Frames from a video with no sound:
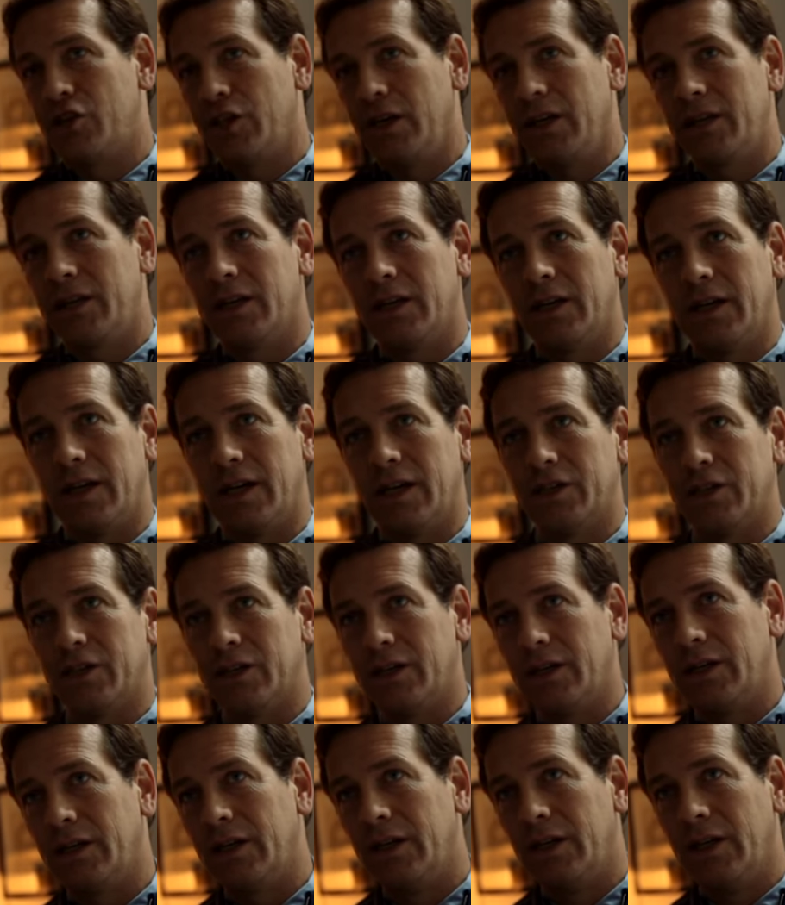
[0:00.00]
Chitta has
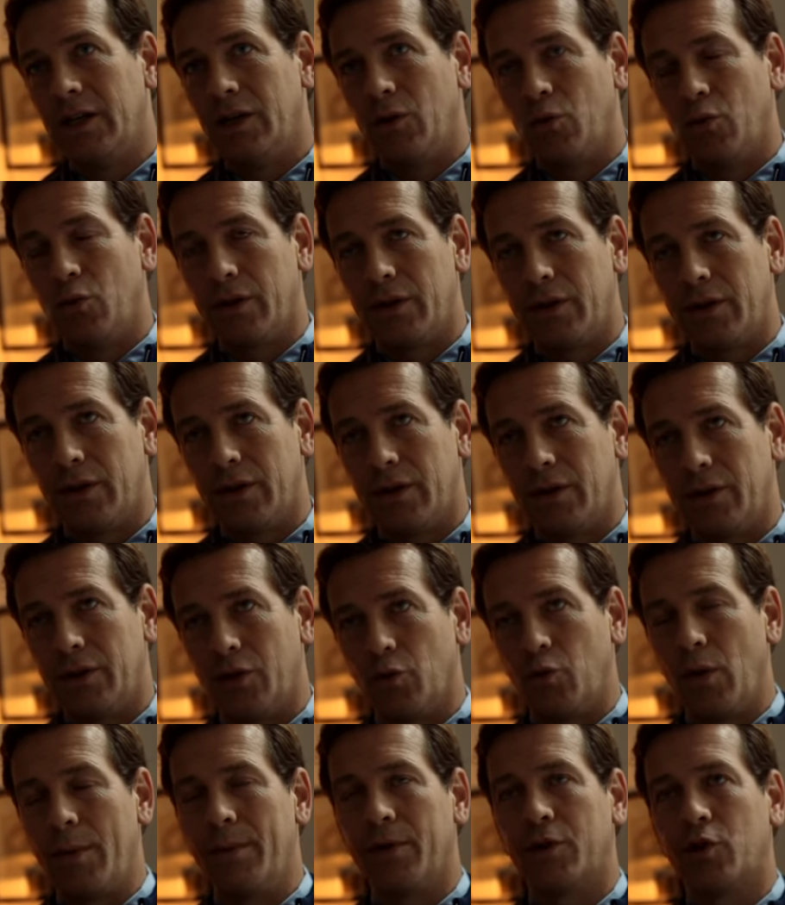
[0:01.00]
with
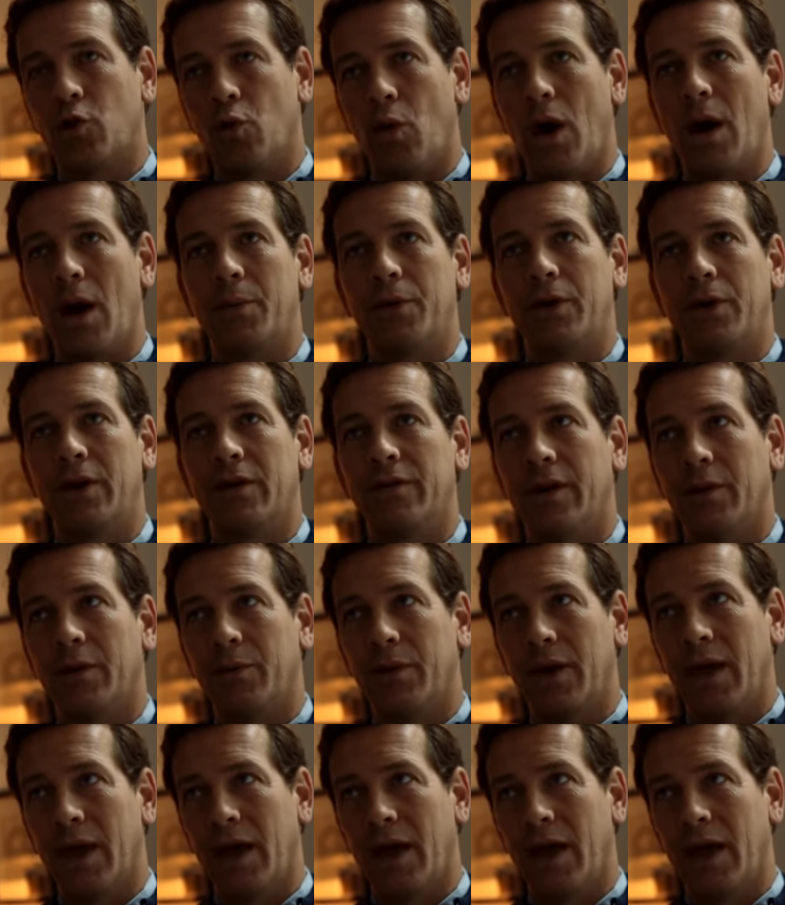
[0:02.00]
the women's cooperative that we